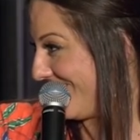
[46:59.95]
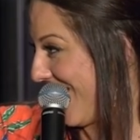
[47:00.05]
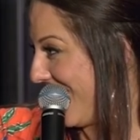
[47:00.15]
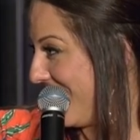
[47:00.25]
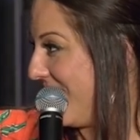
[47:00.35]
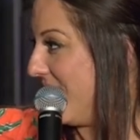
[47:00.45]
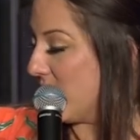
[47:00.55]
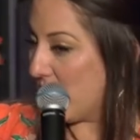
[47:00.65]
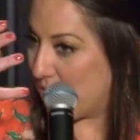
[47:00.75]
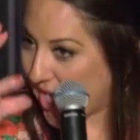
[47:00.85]
right?
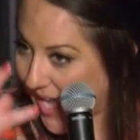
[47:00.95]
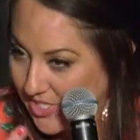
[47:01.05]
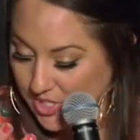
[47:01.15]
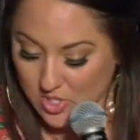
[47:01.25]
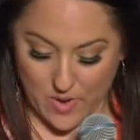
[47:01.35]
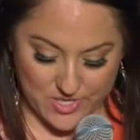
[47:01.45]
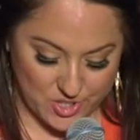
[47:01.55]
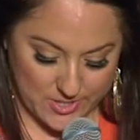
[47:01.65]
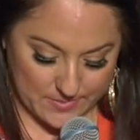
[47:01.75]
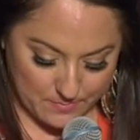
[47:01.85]
So changing the
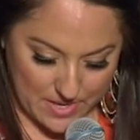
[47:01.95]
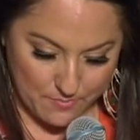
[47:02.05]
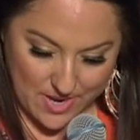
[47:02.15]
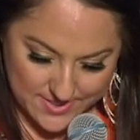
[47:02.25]
question, but